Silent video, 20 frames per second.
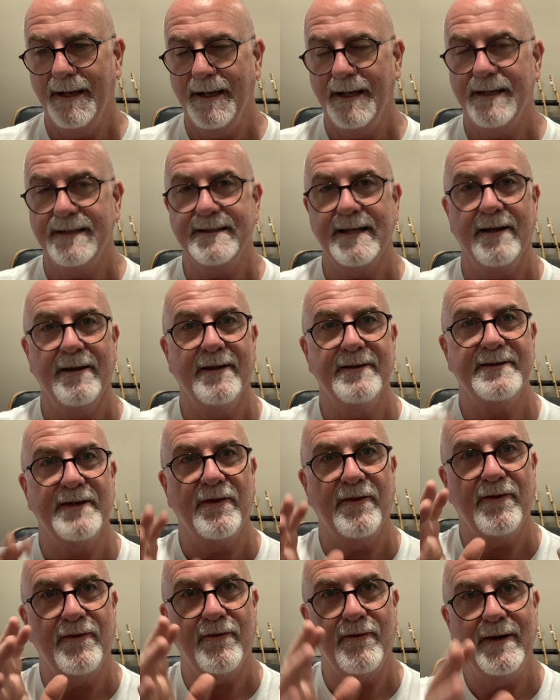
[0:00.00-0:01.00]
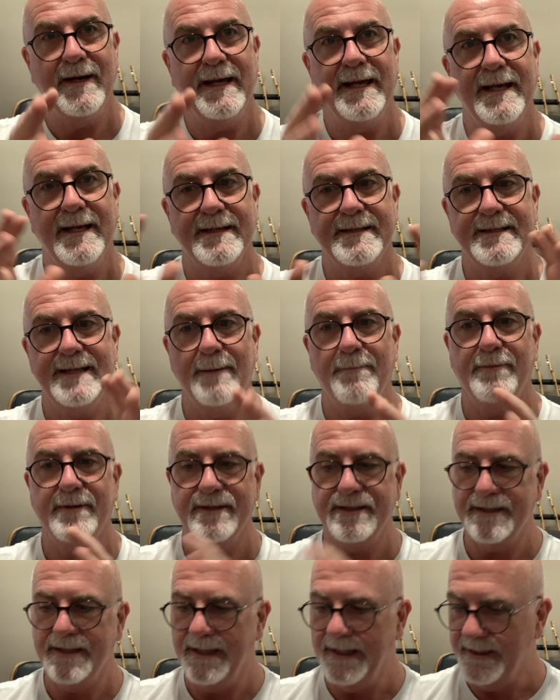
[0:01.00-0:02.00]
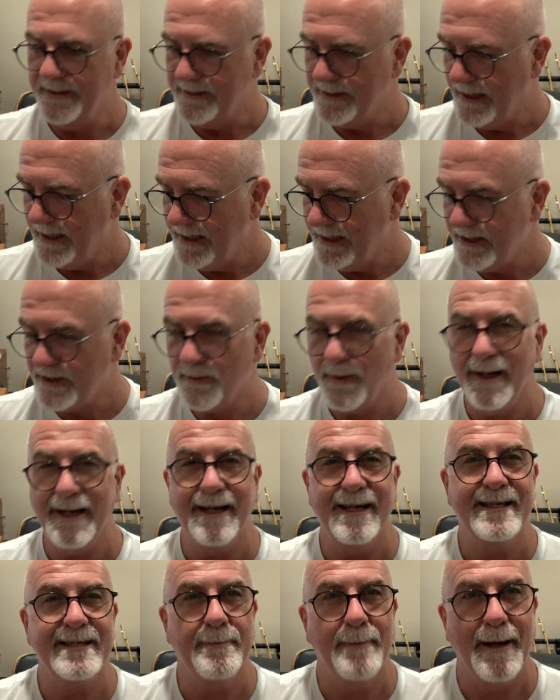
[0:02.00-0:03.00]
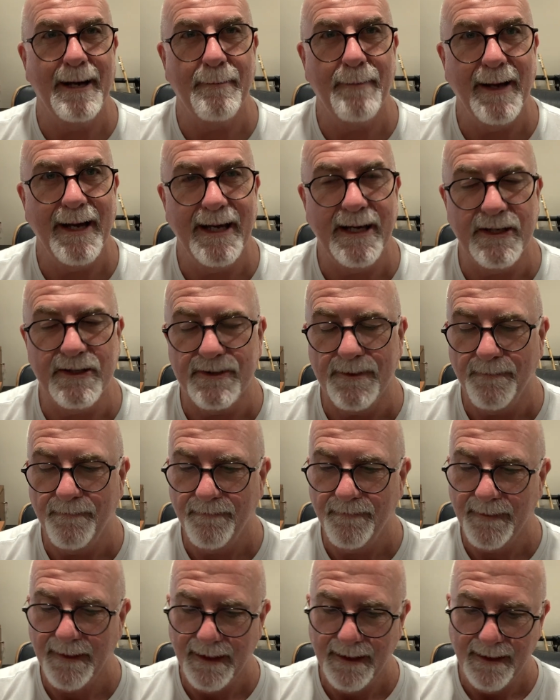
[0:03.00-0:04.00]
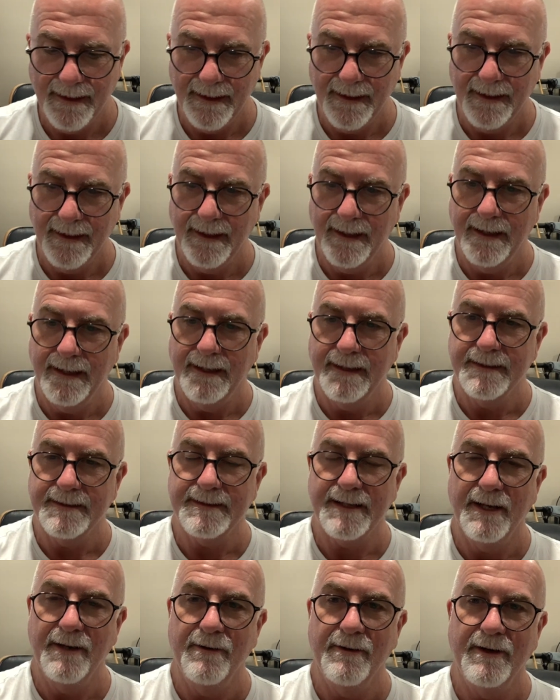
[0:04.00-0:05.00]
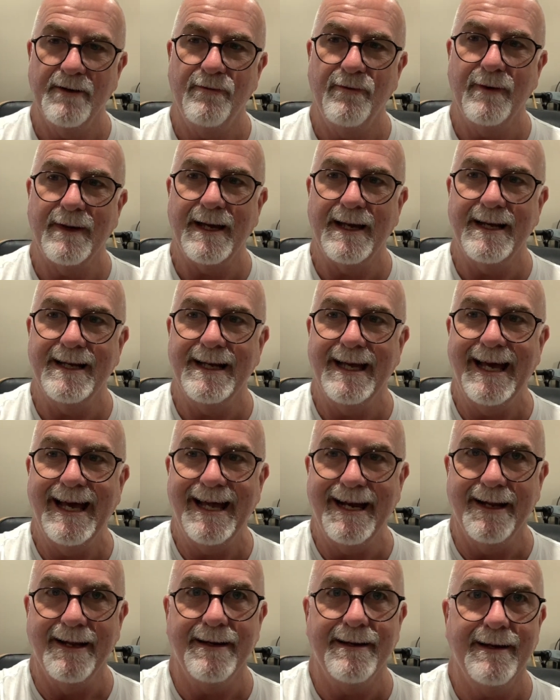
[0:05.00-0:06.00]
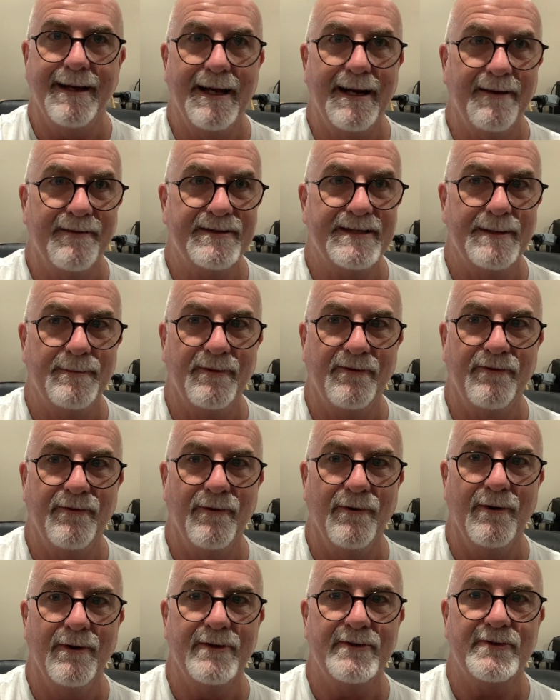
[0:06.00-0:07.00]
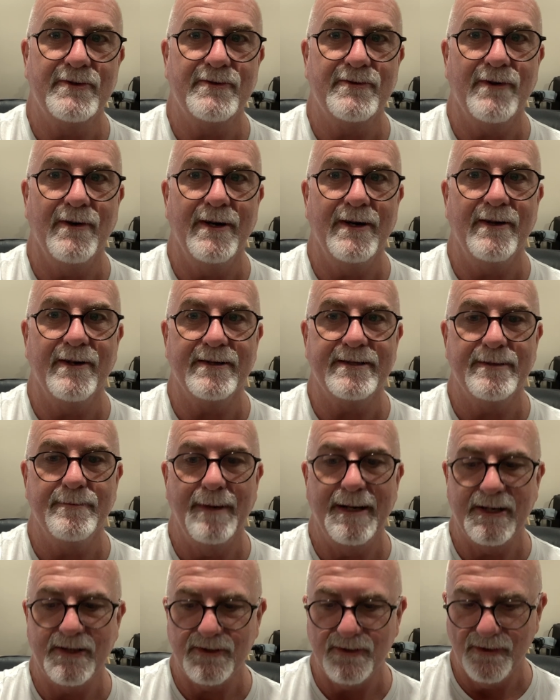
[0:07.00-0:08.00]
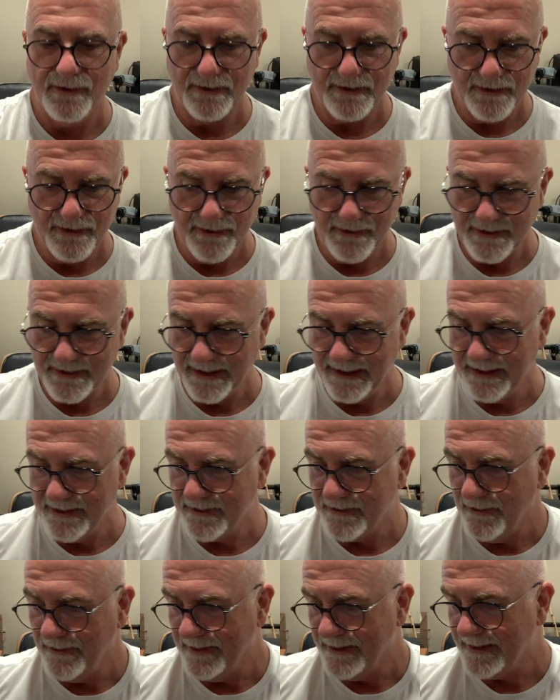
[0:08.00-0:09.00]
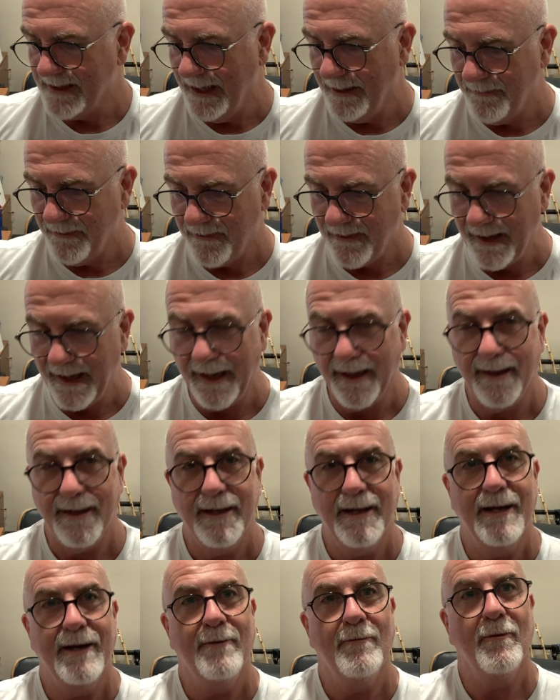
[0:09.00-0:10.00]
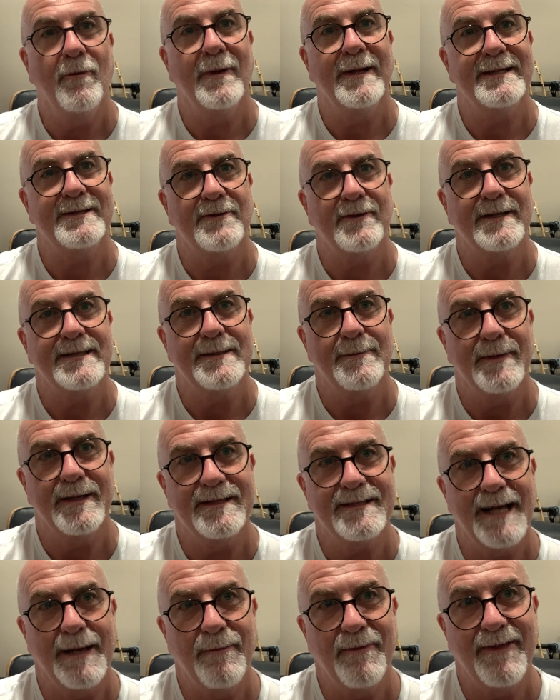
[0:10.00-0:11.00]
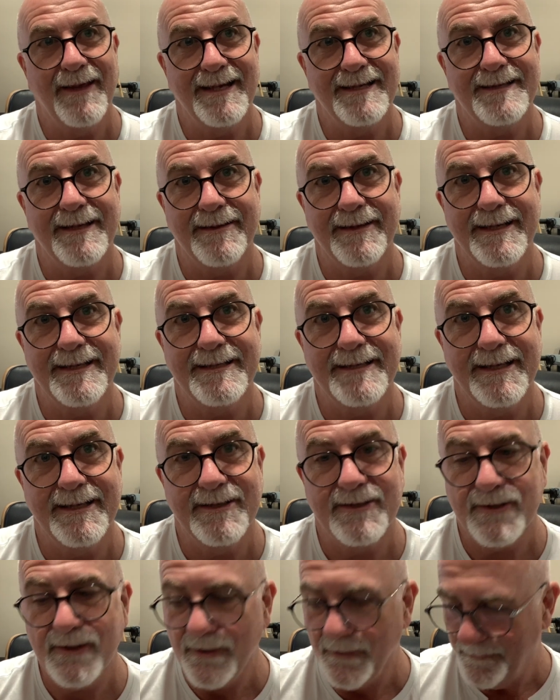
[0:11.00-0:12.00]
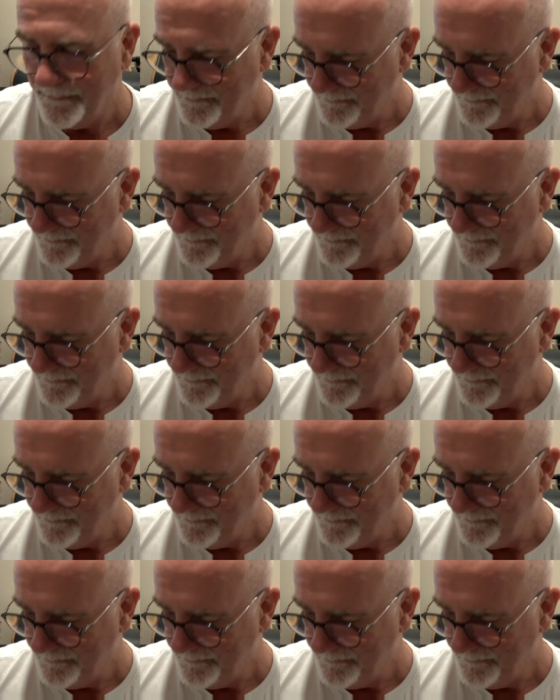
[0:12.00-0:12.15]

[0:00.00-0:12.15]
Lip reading: So there's 3 separate scenes. Each one is about a page. So if we're going to edit, and I've said before, try not to make sure 2 scenes do the same thing. Well, let's look at some of the same things that these scenes do.